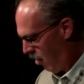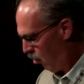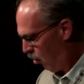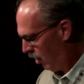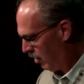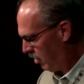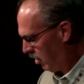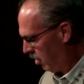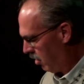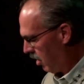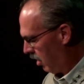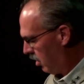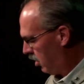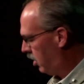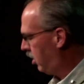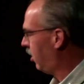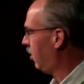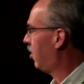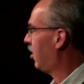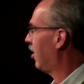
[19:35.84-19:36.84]
It wasn't that
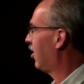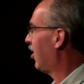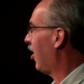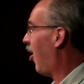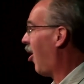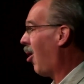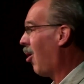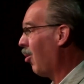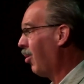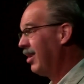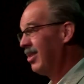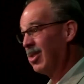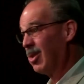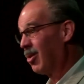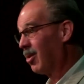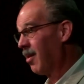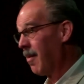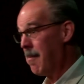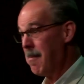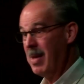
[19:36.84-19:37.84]
Jesus always
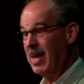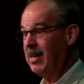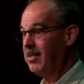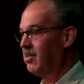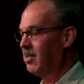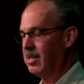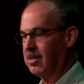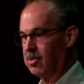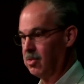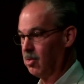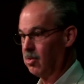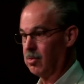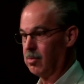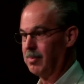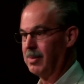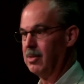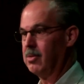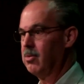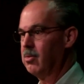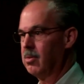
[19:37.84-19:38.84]
heard amazing
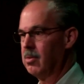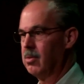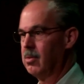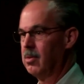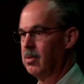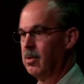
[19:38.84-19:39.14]
sermons